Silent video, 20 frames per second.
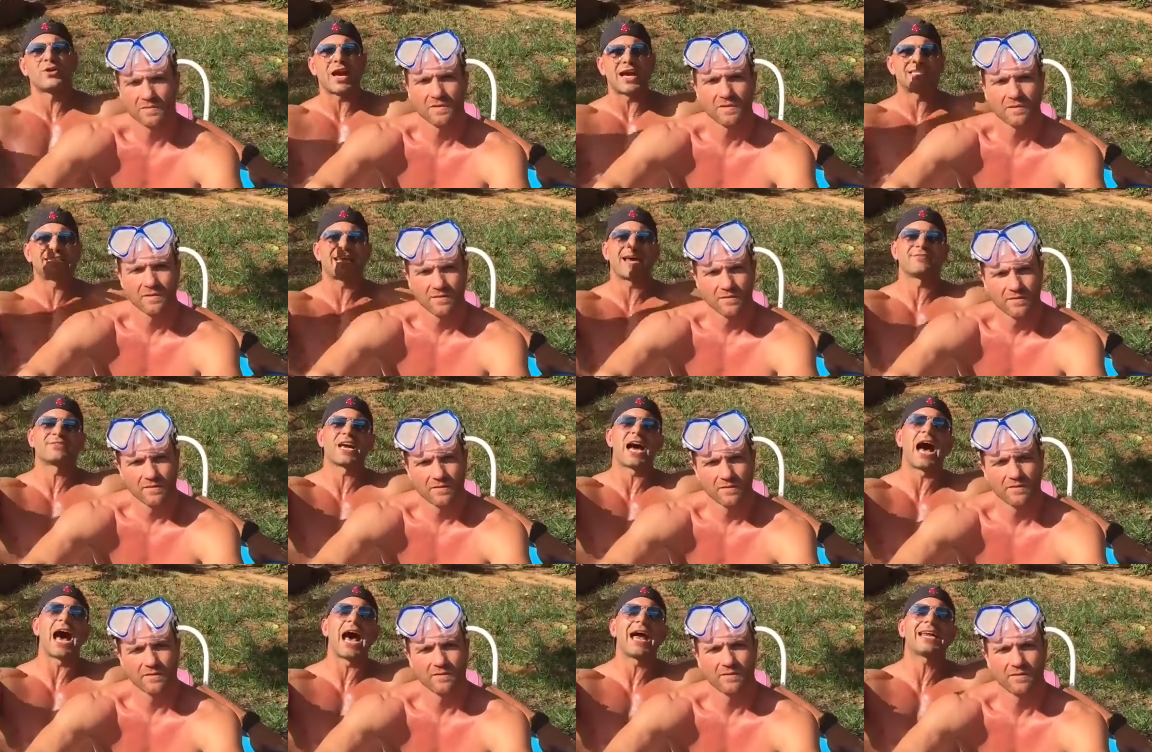Speaker 1: you guys have to
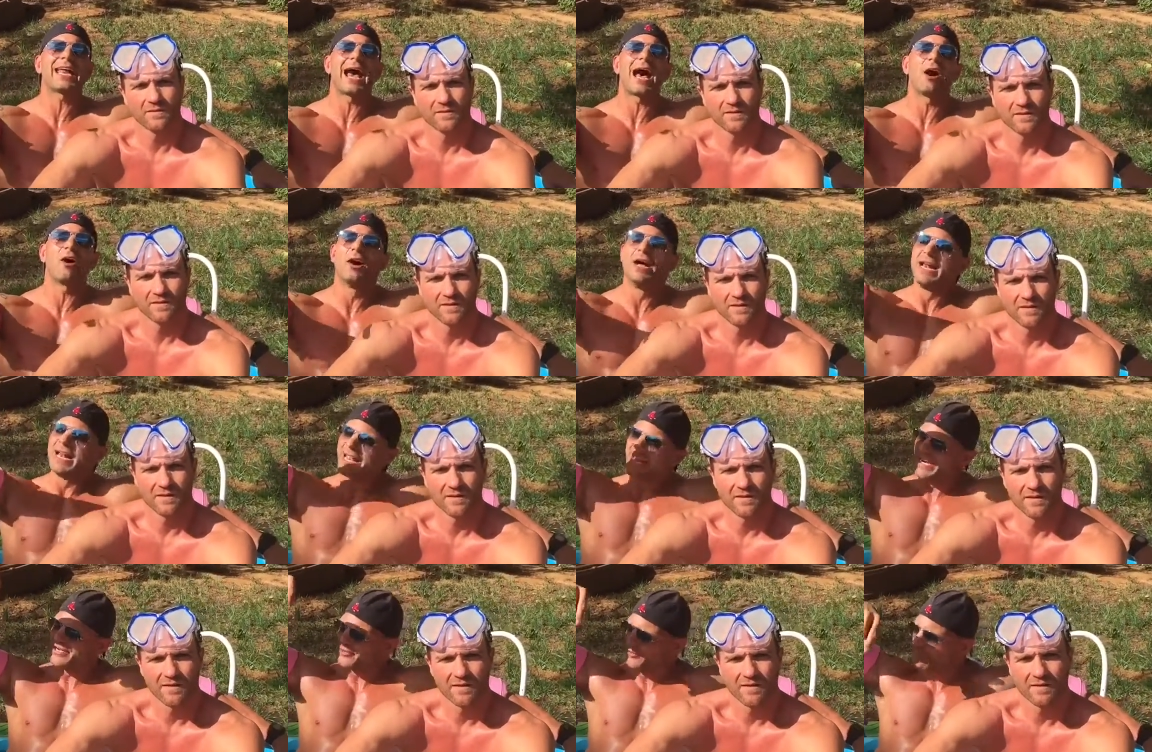hide out
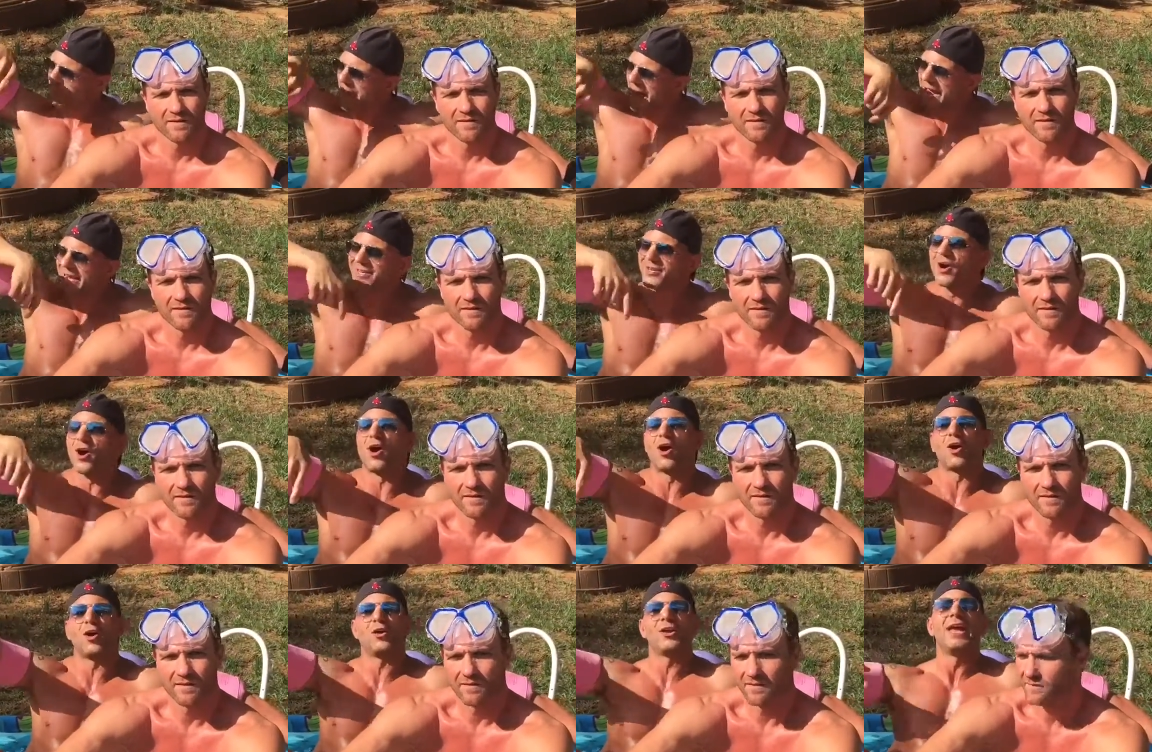in your
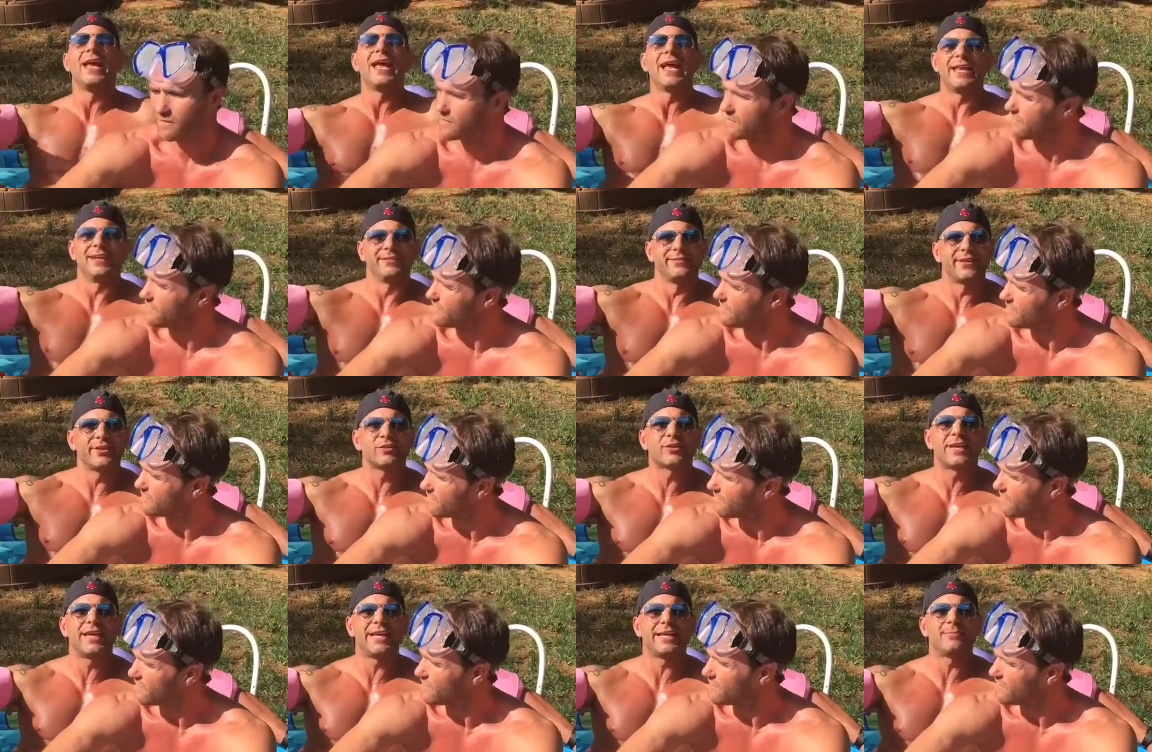backyard in a little
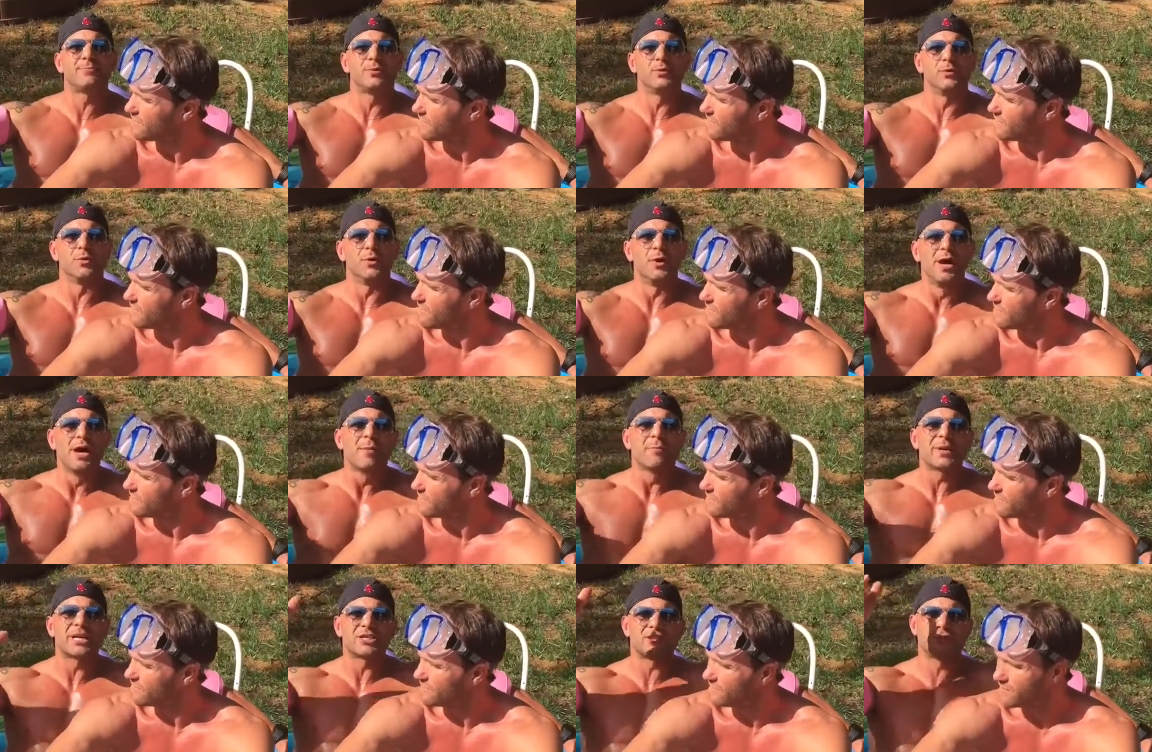kiddie pool
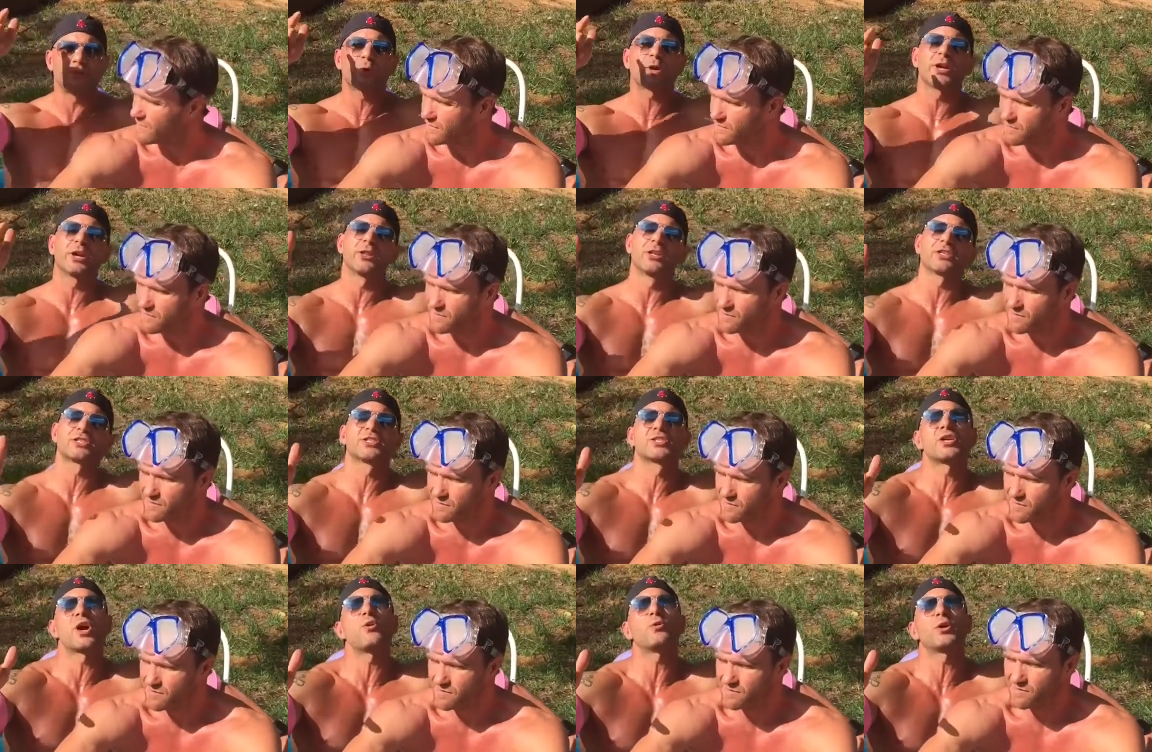because you are gonna look
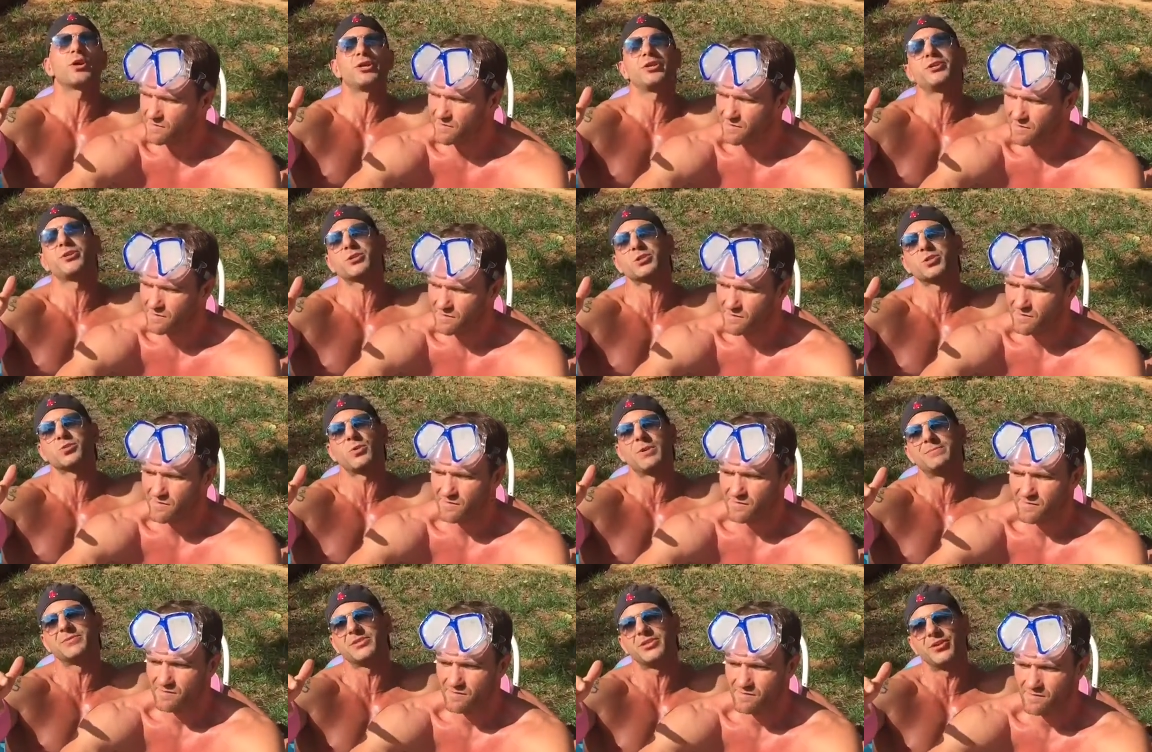so good in your
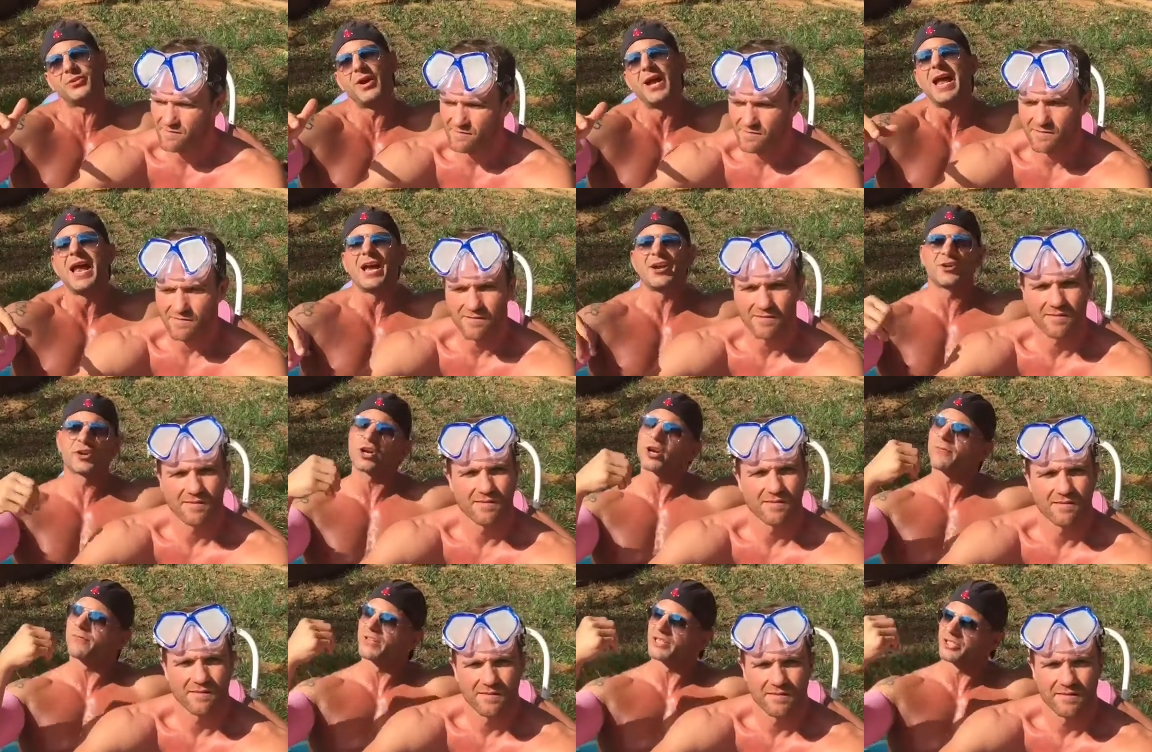swimsuit and you're
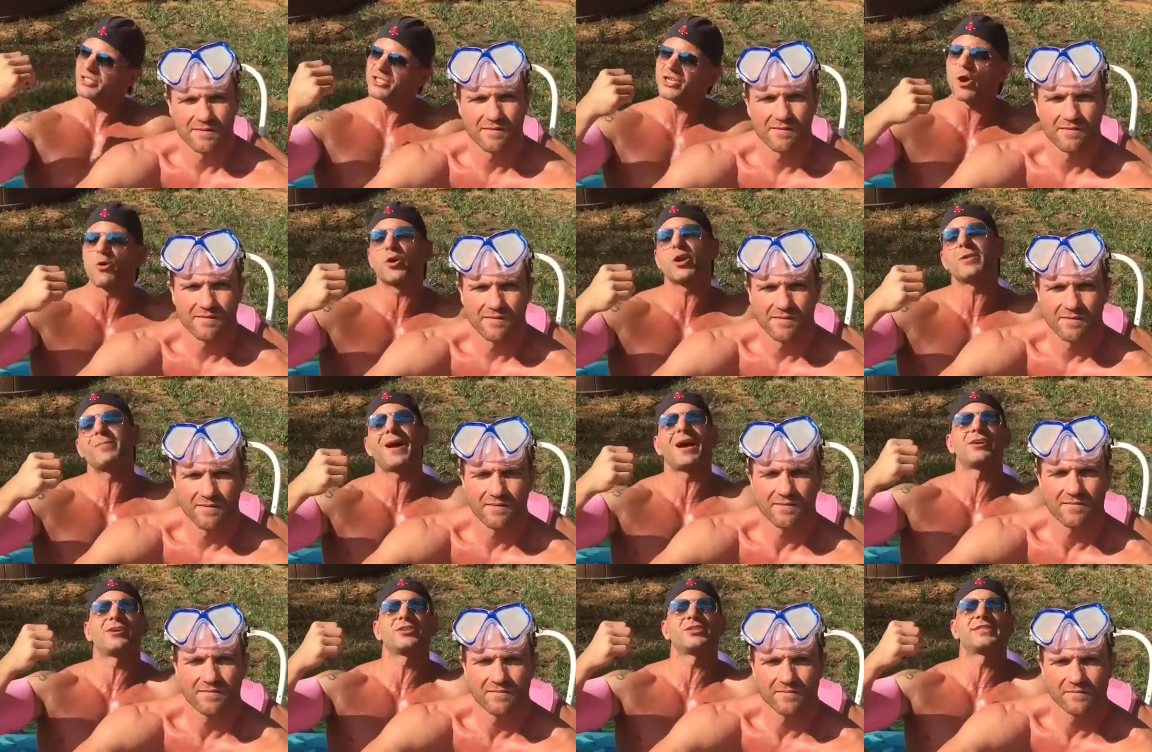gonna feel so good about